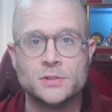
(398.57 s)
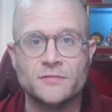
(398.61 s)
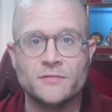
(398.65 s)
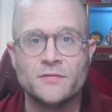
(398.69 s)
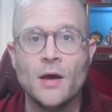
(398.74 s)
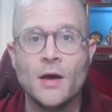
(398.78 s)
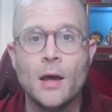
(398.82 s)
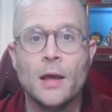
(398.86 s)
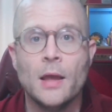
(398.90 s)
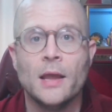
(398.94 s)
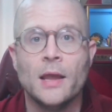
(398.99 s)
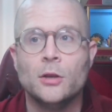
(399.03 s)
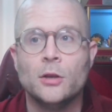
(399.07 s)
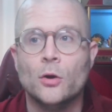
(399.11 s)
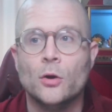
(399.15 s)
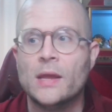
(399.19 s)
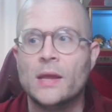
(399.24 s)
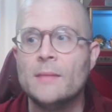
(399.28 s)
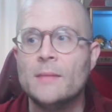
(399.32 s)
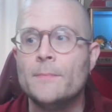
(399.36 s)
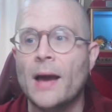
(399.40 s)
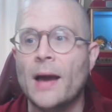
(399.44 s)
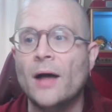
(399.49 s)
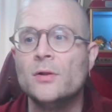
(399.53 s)
He
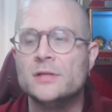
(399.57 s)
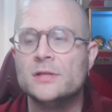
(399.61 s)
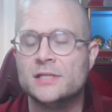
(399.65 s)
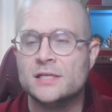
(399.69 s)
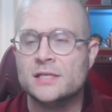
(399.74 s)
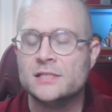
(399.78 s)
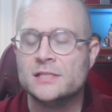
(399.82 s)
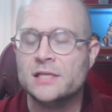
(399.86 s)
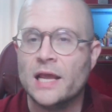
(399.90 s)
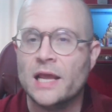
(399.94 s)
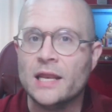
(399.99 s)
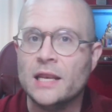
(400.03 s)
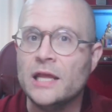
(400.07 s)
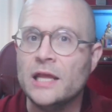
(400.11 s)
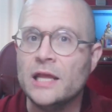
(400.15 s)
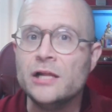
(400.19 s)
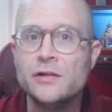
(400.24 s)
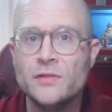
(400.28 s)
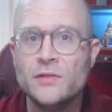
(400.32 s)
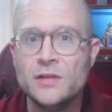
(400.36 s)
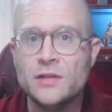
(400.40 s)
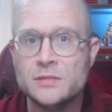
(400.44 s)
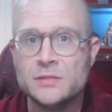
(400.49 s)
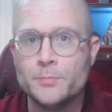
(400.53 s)
balances in each of these
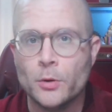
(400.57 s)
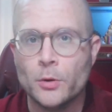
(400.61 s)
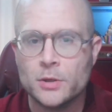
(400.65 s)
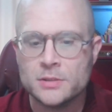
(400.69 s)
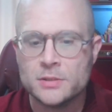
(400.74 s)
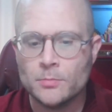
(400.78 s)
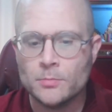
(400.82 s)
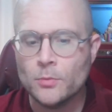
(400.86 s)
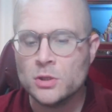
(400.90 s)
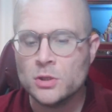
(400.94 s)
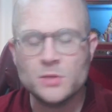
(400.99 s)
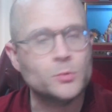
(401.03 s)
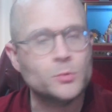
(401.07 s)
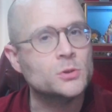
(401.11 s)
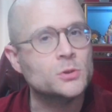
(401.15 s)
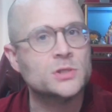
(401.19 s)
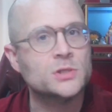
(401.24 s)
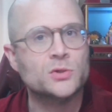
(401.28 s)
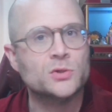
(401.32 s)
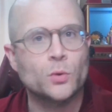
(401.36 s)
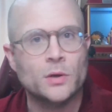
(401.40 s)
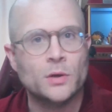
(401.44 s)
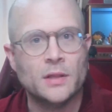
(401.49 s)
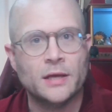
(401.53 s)
books multiple
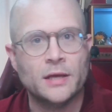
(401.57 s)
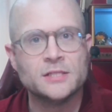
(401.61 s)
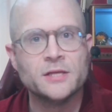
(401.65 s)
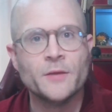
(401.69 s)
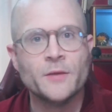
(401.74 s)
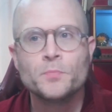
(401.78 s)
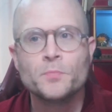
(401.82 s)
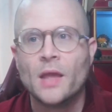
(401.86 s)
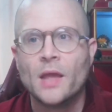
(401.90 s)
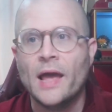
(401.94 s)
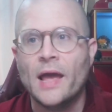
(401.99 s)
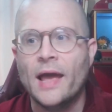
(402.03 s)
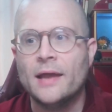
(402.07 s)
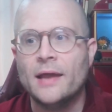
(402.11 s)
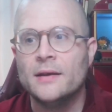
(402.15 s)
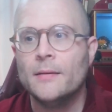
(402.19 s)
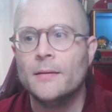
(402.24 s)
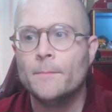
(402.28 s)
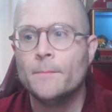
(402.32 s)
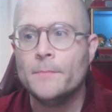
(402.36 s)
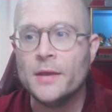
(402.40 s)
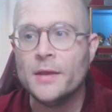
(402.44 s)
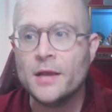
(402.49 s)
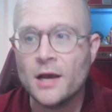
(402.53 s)
storylines, and
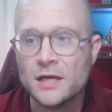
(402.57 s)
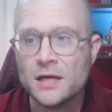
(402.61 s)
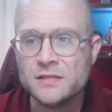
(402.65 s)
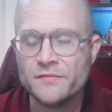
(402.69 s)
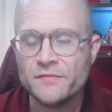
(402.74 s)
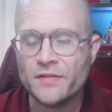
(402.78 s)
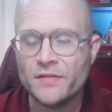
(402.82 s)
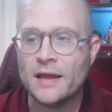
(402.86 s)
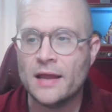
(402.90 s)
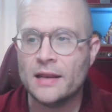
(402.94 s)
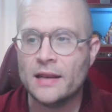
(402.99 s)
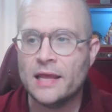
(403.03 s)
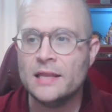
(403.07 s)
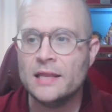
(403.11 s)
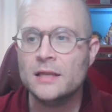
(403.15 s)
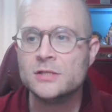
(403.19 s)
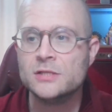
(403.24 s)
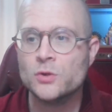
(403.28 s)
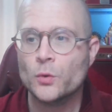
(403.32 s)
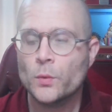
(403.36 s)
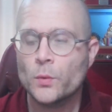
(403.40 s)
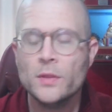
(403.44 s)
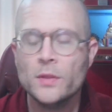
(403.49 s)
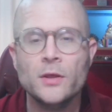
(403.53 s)
because of that, he does a
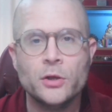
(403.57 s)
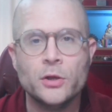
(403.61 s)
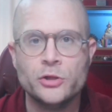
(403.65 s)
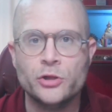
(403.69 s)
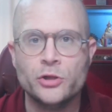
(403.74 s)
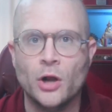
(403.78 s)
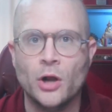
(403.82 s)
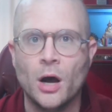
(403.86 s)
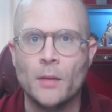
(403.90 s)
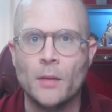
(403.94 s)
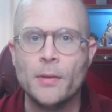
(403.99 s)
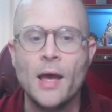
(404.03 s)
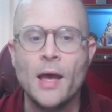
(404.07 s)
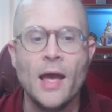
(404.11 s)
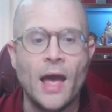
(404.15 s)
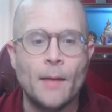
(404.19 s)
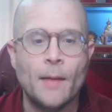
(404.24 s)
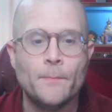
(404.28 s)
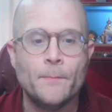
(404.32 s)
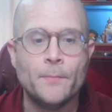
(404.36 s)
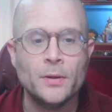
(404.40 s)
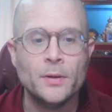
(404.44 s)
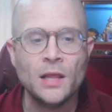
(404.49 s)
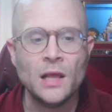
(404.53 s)
really good job at
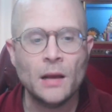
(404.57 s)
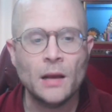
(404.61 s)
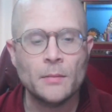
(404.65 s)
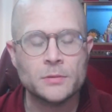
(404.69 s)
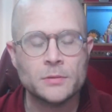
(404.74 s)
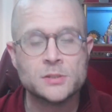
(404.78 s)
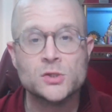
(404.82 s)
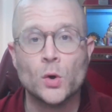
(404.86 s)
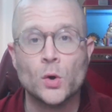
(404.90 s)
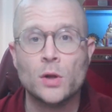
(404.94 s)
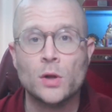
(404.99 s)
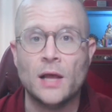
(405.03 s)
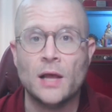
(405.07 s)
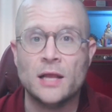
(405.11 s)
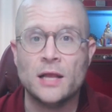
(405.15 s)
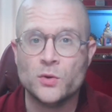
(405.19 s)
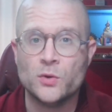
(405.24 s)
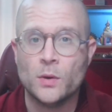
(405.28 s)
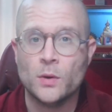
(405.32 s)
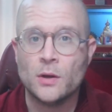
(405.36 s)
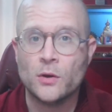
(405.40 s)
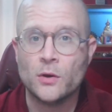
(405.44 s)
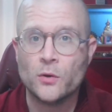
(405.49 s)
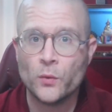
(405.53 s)
building up a storyline to
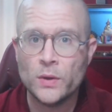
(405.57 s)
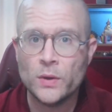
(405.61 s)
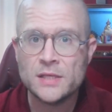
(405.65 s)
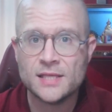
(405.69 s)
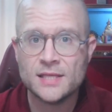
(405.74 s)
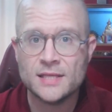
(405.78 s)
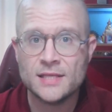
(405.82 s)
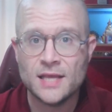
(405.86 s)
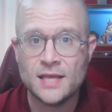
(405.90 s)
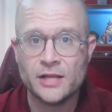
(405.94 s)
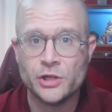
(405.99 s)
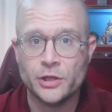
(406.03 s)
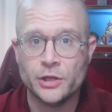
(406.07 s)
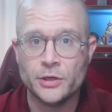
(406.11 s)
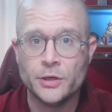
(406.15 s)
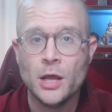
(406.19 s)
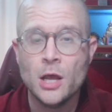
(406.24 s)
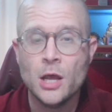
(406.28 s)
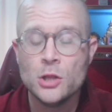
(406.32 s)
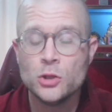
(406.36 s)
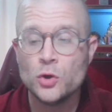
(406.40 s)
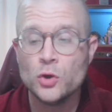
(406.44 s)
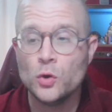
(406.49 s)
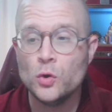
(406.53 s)
increase the tension
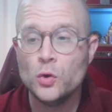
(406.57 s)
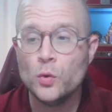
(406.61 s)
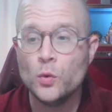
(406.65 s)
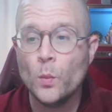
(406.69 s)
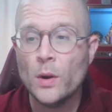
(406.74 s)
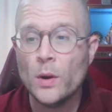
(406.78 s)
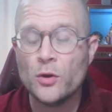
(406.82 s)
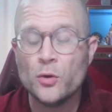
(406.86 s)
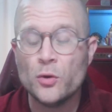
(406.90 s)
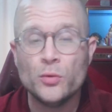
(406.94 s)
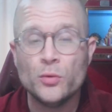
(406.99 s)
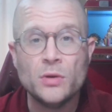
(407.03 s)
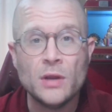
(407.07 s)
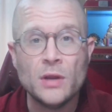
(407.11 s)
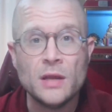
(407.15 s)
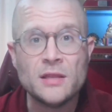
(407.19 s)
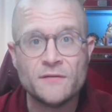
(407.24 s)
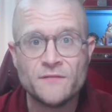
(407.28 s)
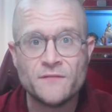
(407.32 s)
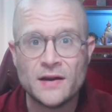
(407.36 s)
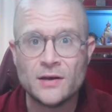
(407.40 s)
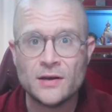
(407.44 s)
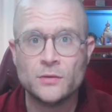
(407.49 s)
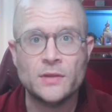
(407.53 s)
to where you need to find
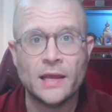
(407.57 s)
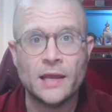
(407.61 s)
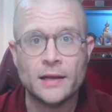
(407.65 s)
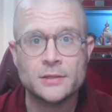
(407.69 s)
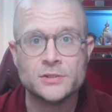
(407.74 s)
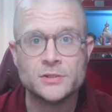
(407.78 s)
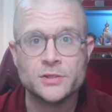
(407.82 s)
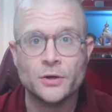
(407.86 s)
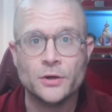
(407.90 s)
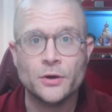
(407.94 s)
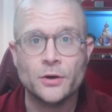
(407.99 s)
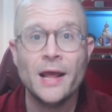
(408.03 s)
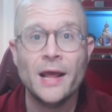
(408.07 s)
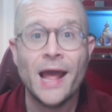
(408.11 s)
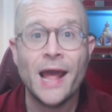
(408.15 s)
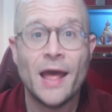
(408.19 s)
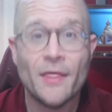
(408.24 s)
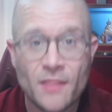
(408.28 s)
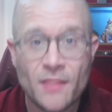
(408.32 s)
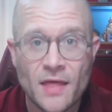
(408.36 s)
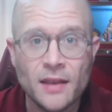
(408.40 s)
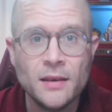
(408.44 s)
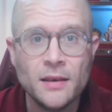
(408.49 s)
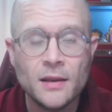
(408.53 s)
out the answer, and
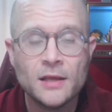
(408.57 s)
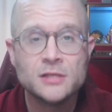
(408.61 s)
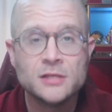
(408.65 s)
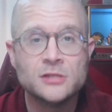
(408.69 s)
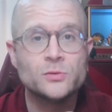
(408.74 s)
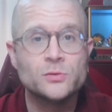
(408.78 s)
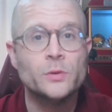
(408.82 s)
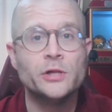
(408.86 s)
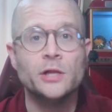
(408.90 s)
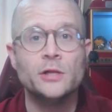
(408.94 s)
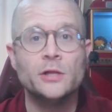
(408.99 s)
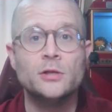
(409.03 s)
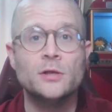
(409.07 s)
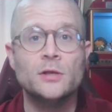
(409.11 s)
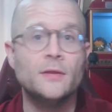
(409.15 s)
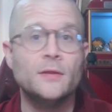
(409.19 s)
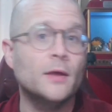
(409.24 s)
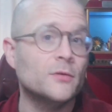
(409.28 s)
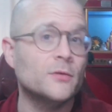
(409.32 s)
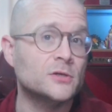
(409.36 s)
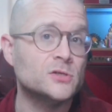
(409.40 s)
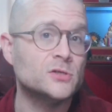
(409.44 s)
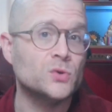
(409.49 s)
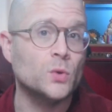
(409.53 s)
then switching to the other
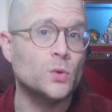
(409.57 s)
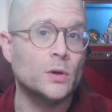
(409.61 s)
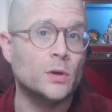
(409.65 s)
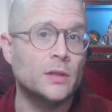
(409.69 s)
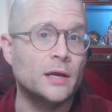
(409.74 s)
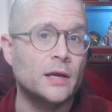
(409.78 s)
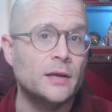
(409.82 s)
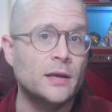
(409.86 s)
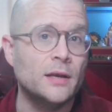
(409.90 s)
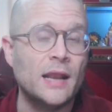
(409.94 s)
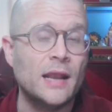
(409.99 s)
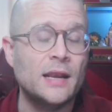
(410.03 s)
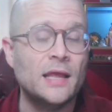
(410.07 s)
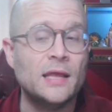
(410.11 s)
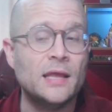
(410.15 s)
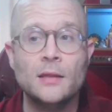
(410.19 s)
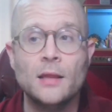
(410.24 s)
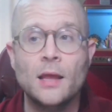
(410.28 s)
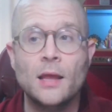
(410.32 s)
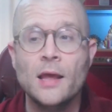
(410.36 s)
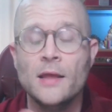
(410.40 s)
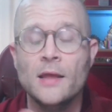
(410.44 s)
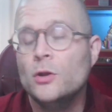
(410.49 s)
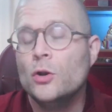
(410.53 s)
storyline. And he,
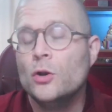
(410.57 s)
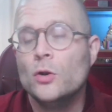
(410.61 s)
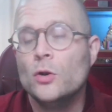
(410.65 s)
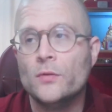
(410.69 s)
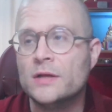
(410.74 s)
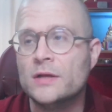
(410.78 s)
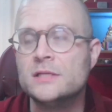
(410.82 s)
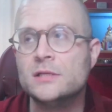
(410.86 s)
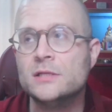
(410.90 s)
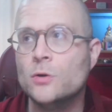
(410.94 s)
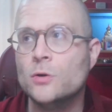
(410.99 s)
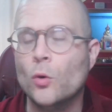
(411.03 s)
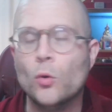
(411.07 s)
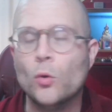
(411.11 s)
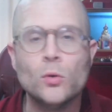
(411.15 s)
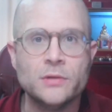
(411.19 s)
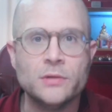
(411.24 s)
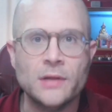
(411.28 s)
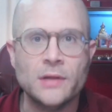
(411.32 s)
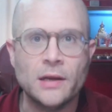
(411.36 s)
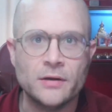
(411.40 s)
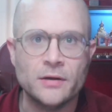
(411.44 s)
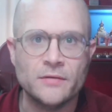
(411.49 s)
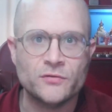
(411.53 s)
that's an old
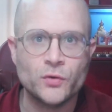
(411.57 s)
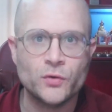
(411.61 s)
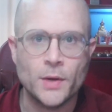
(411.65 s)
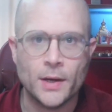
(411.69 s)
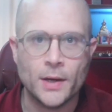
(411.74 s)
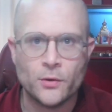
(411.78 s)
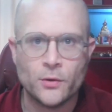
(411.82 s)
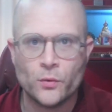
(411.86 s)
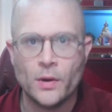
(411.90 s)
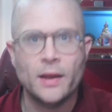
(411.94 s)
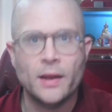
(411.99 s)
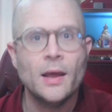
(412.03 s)
narrative trick, right?